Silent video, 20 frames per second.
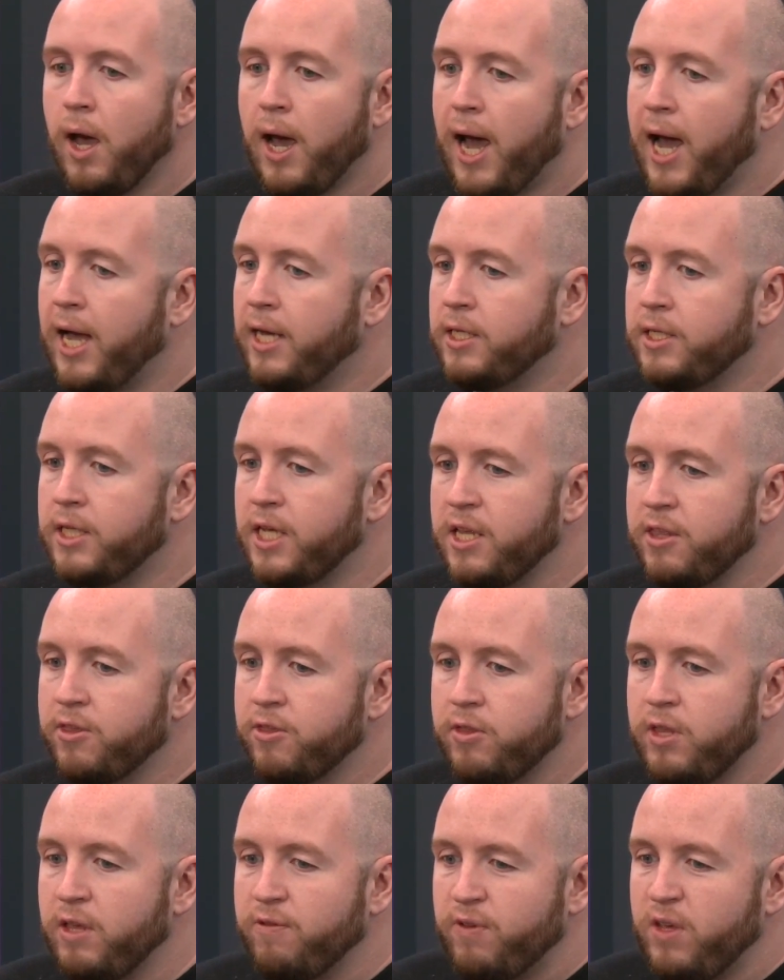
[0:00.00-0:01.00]
And it's
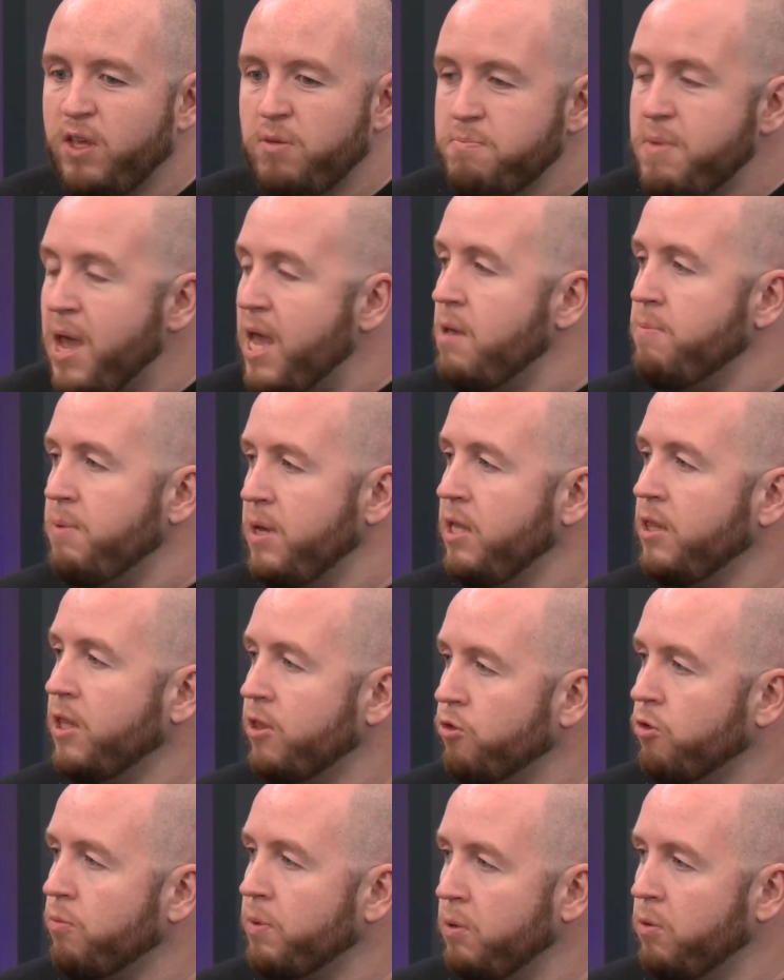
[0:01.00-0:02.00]
diff- maybe
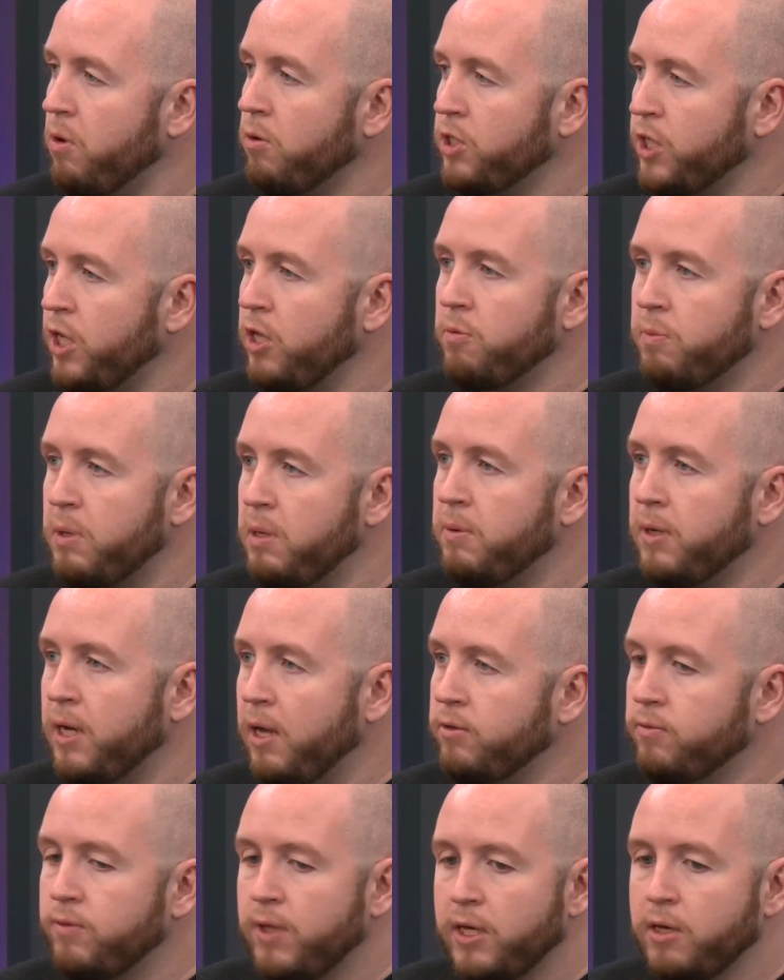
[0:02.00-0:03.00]
this will be what shakes people
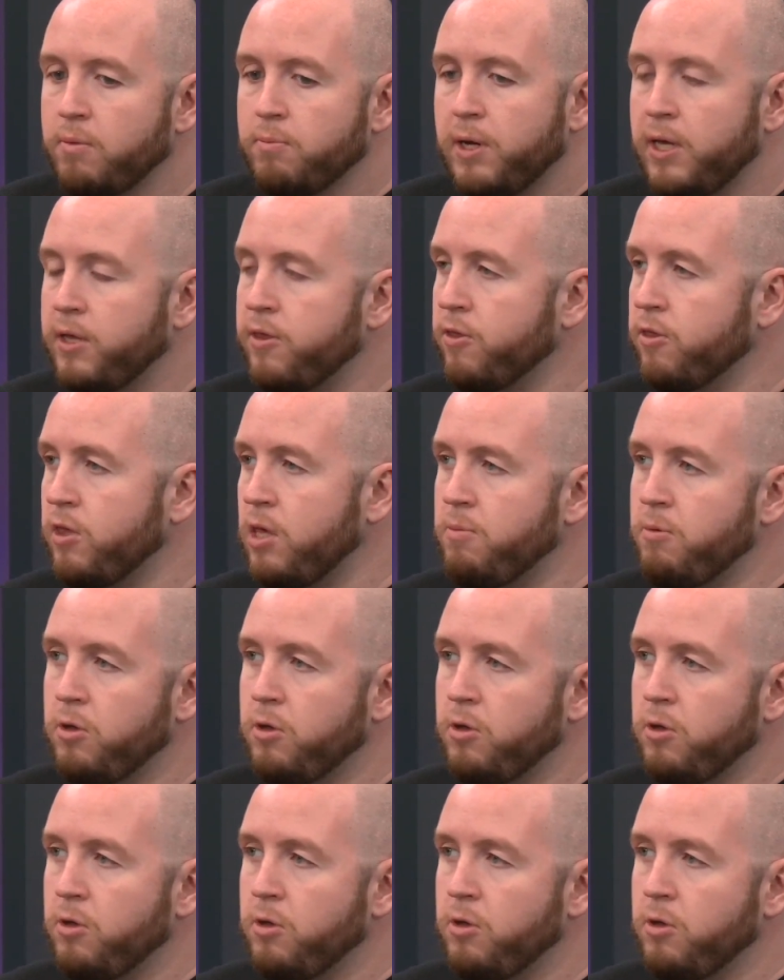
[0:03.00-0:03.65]
out of their complacency.